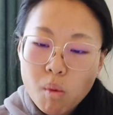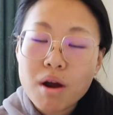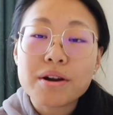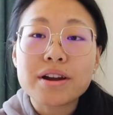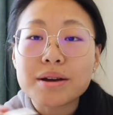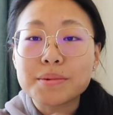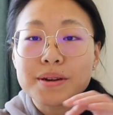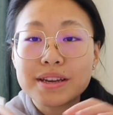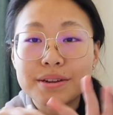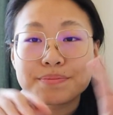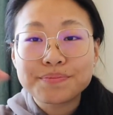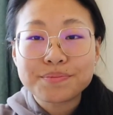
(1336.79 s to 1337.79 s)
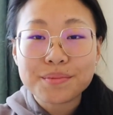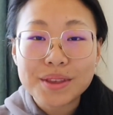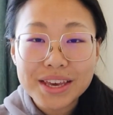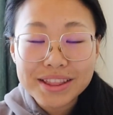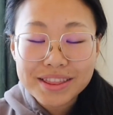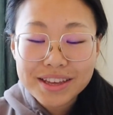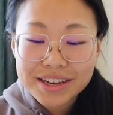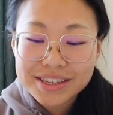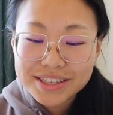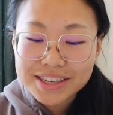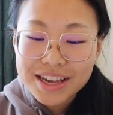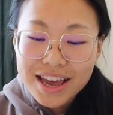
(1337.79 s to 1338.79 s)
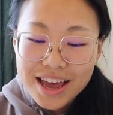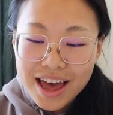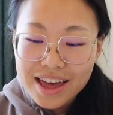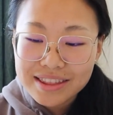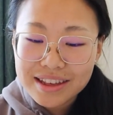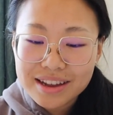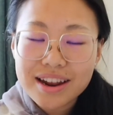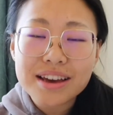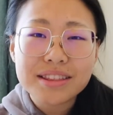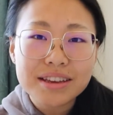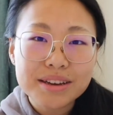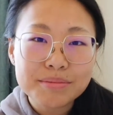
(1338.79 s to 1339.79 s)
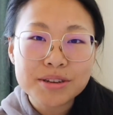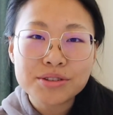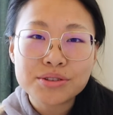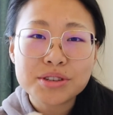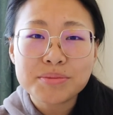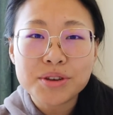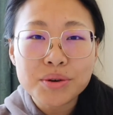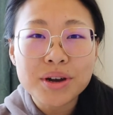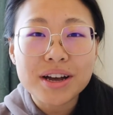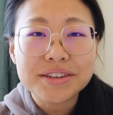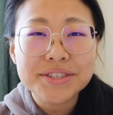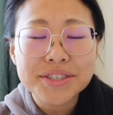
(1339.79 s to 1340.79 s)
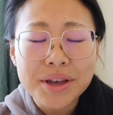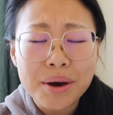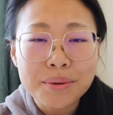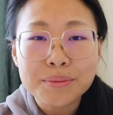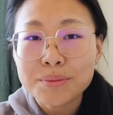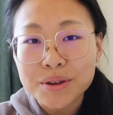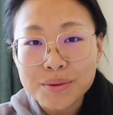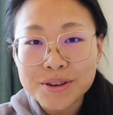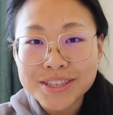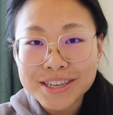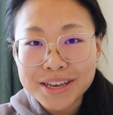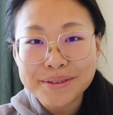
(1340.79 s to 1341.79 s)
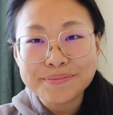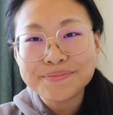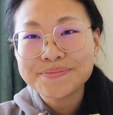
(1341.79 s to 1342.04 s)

Alright, I'm gonna eat this, and then I think I'm gonna do some yoga, so we will see.